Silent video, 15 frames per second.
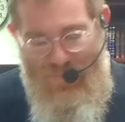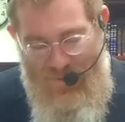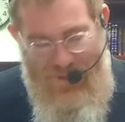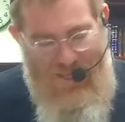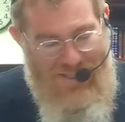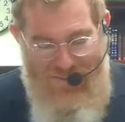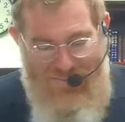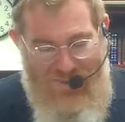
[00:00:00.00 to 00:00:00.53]

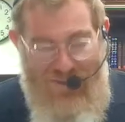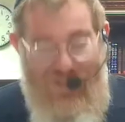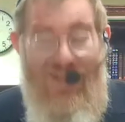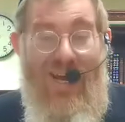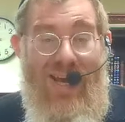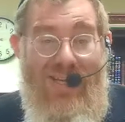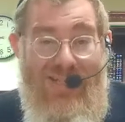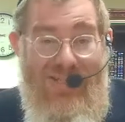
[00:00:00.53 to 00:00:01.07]
That's a very
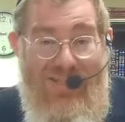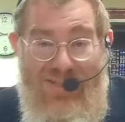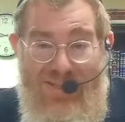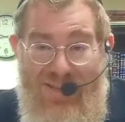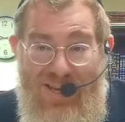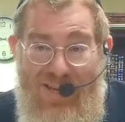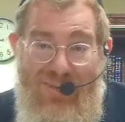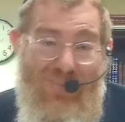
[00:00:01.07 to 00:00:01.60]

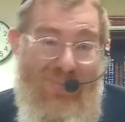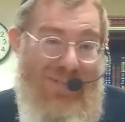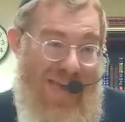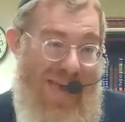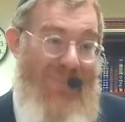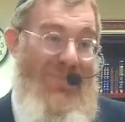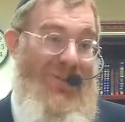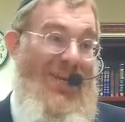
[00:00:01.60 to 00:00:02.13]
nice and almost
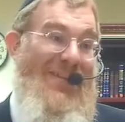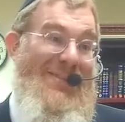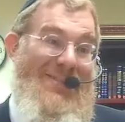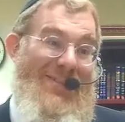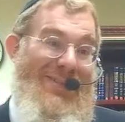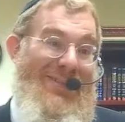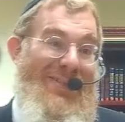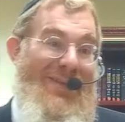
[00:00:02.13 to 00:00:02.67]
happy
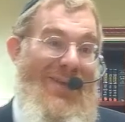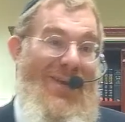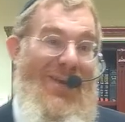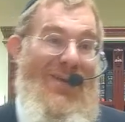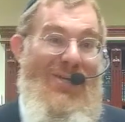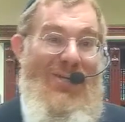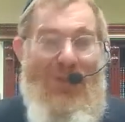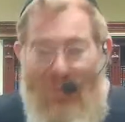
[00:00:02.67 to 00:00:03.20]
ending.
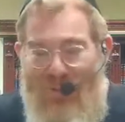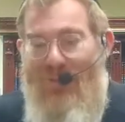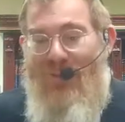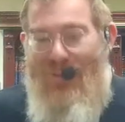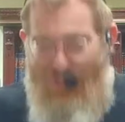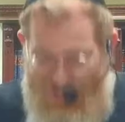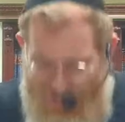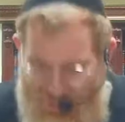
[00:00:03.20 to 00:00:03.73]

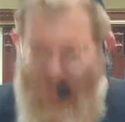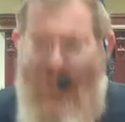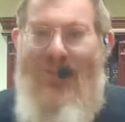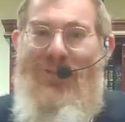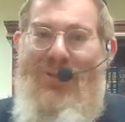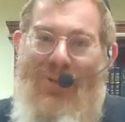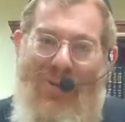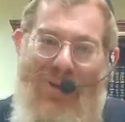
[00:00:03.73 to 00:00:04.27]
Yona took the
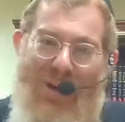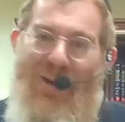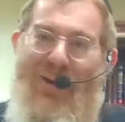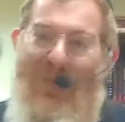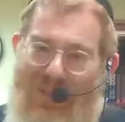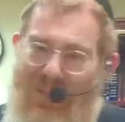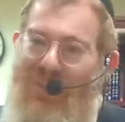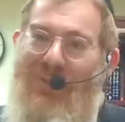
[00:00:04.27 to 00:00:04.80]

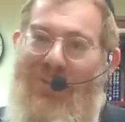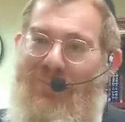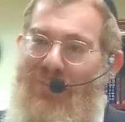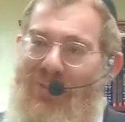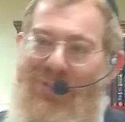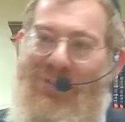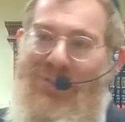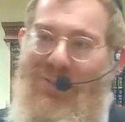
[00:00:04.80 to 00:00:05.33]
tochacha, he took the
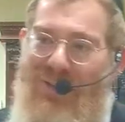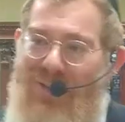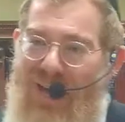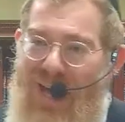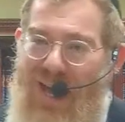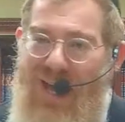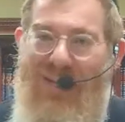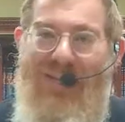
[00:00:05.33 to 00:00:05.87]
musar,
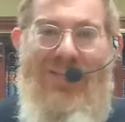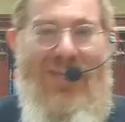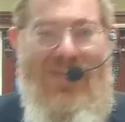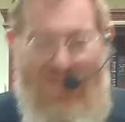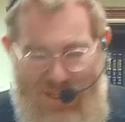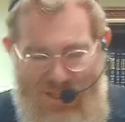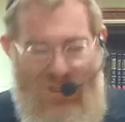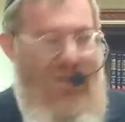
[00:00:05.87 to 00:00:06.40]
and he says,
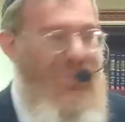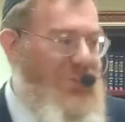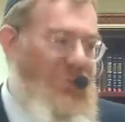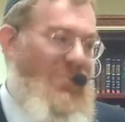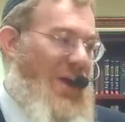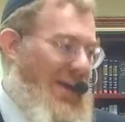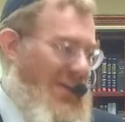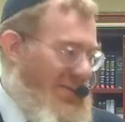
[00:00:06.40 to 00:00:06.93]
Hashem, you're
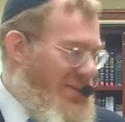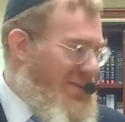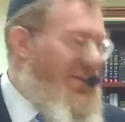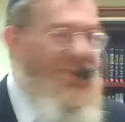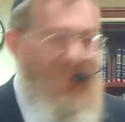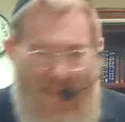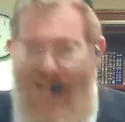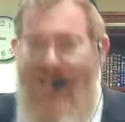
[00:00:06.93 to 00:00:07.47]
right.
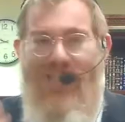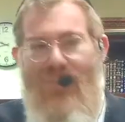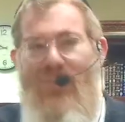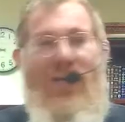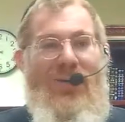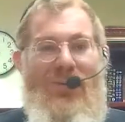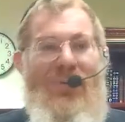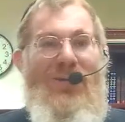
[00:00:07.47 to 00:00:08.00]
That's the
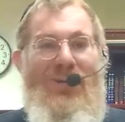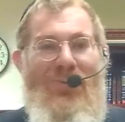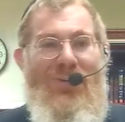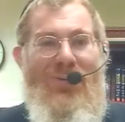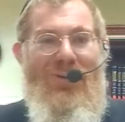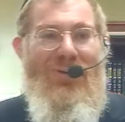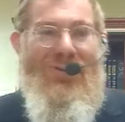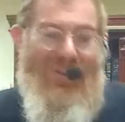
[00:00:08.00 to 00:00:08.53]
way to run the
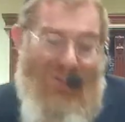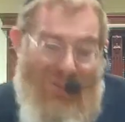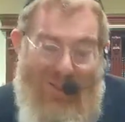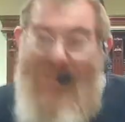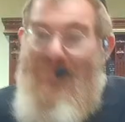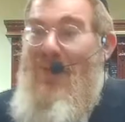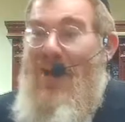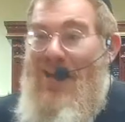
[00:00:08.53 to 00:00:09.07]
world. You don't
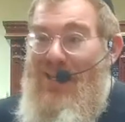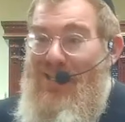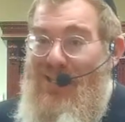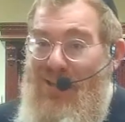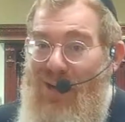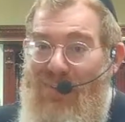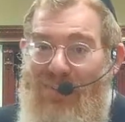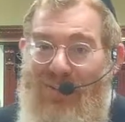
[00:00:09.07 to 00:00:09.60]
need my
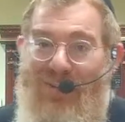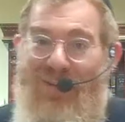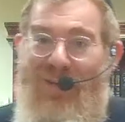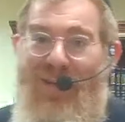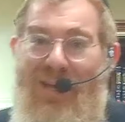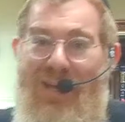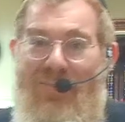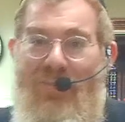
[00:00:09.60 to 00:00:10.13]
haskama,
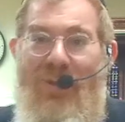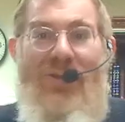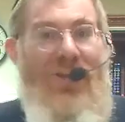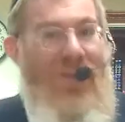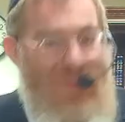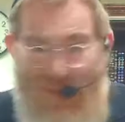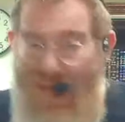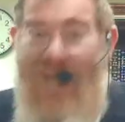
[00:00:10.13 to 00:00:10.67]
but
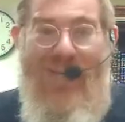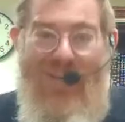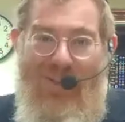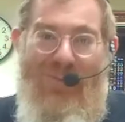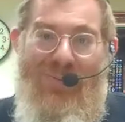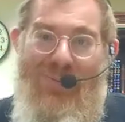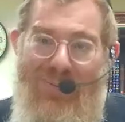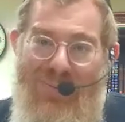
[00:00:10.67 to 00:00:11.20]
thank you.